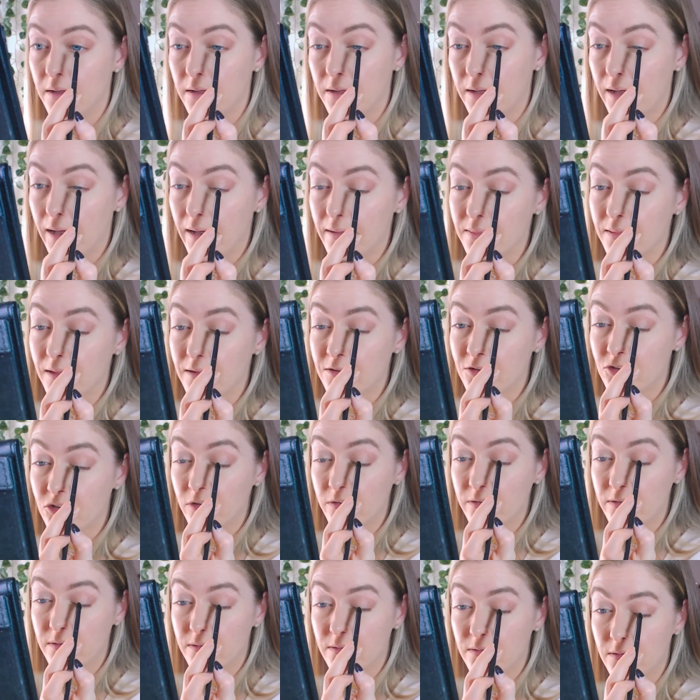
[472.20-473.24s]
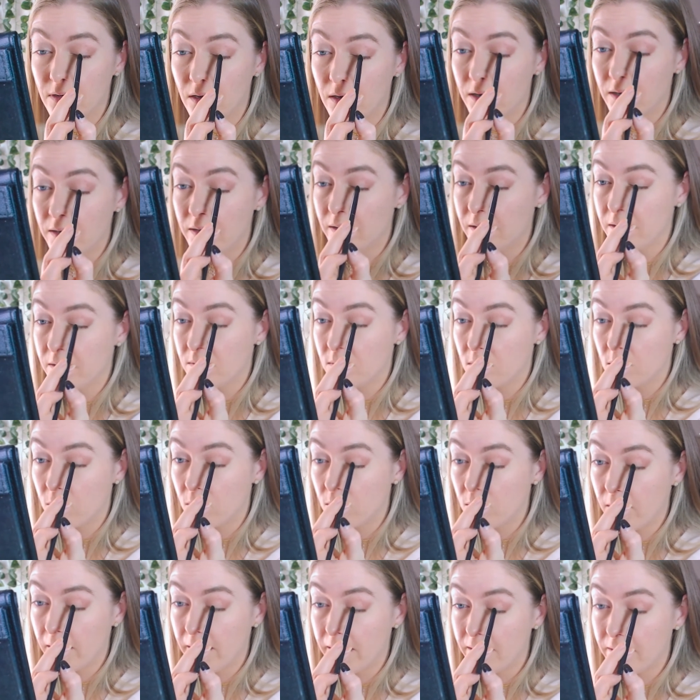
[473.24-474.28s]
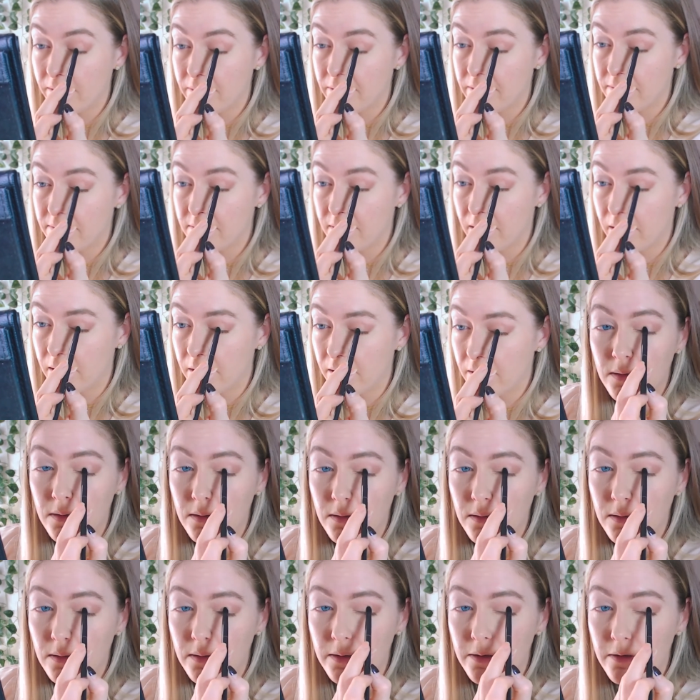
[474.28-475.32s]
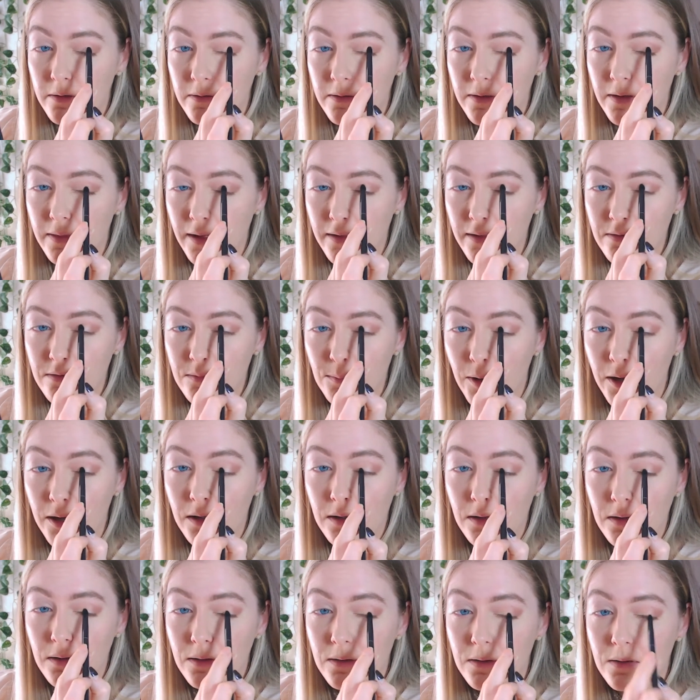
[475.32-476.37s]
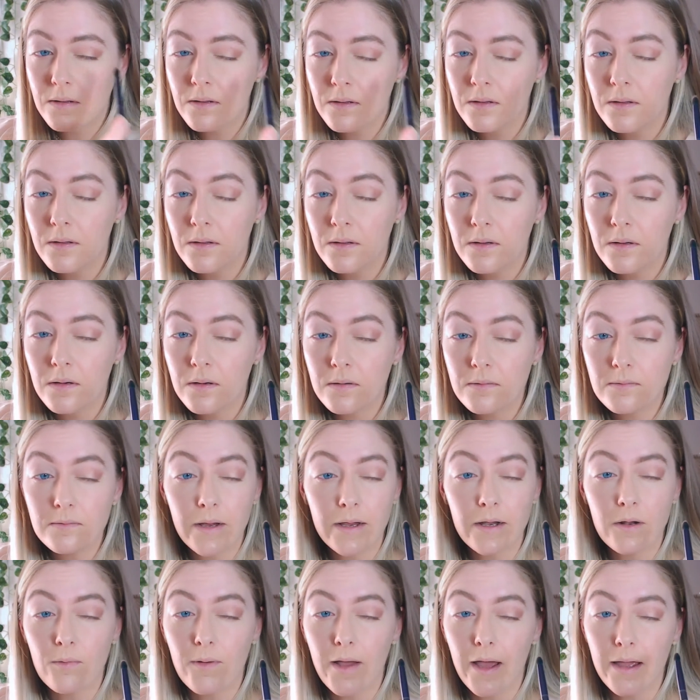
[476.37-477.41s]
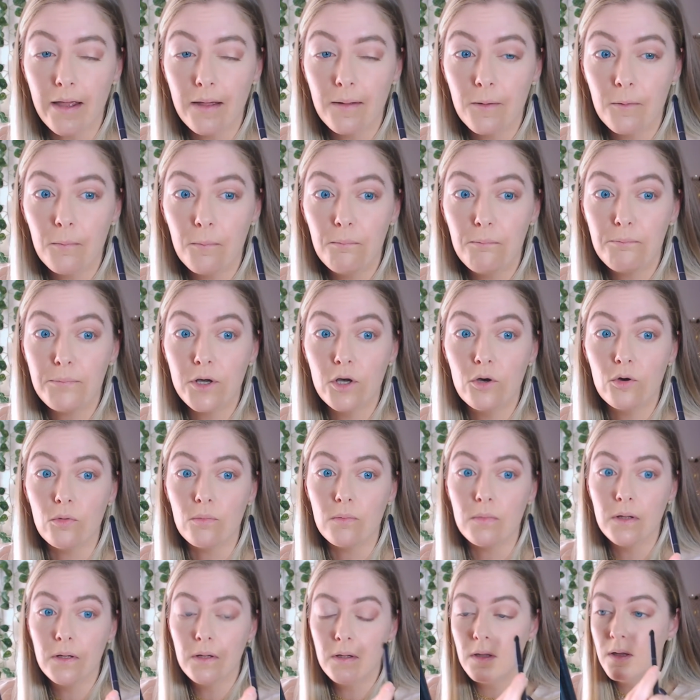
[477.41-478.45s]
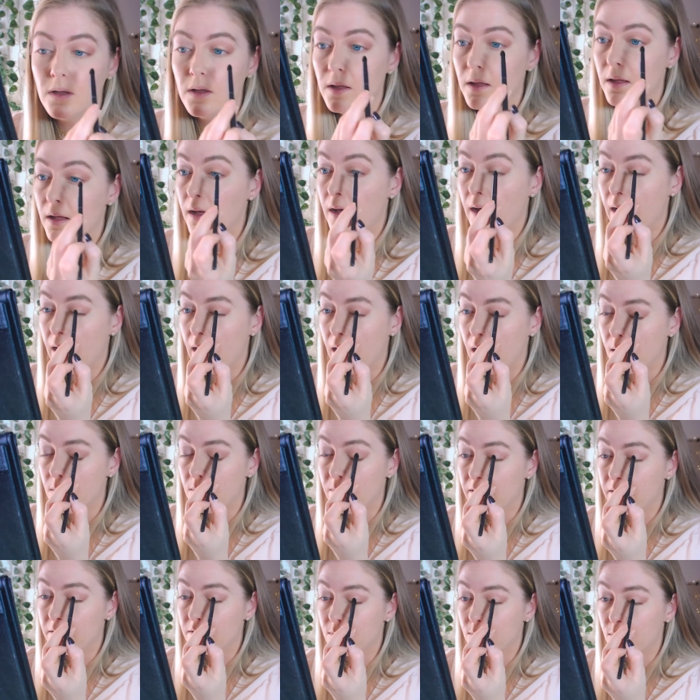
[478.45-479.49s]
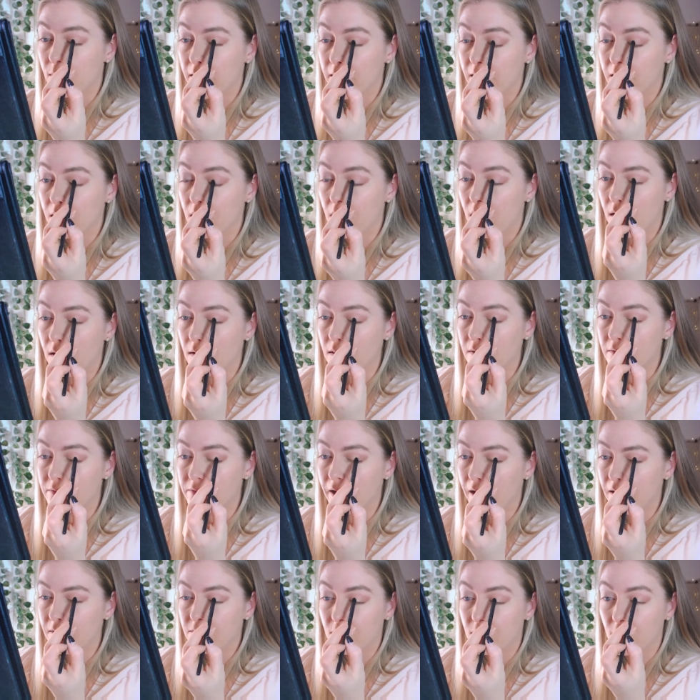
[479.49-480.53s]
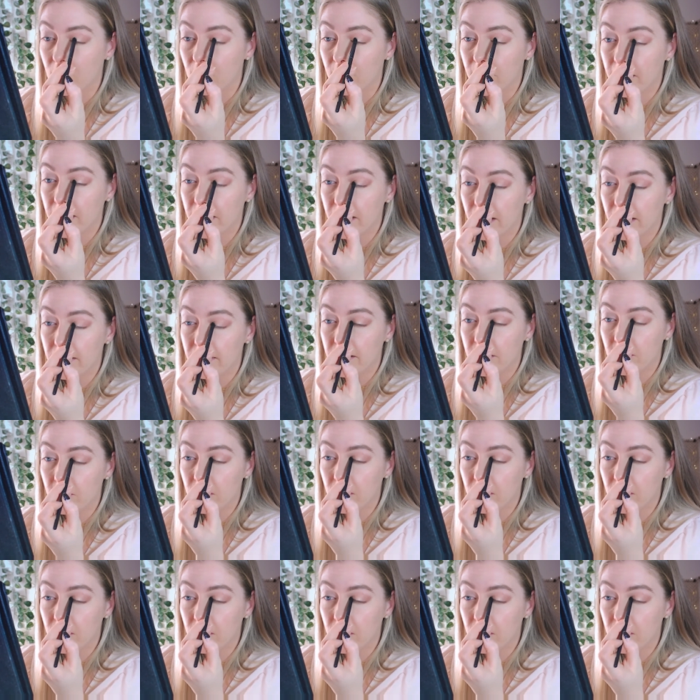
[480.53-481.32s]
and let's just start right at the center. Do you see that sparkle? Right away. Boom. It's bringing all of that forward, and then you can